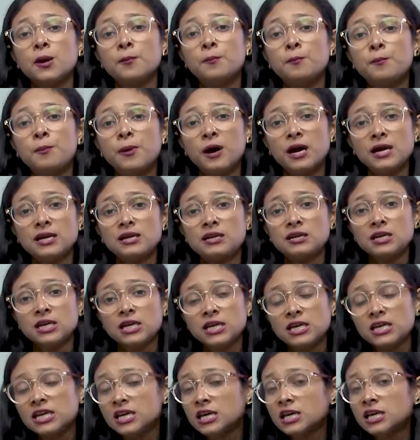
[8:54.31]
But
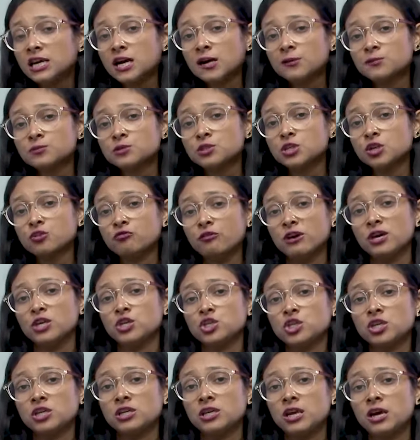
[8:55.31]
here comes the
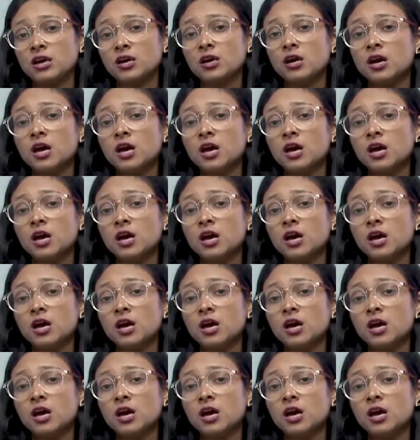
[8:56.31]
question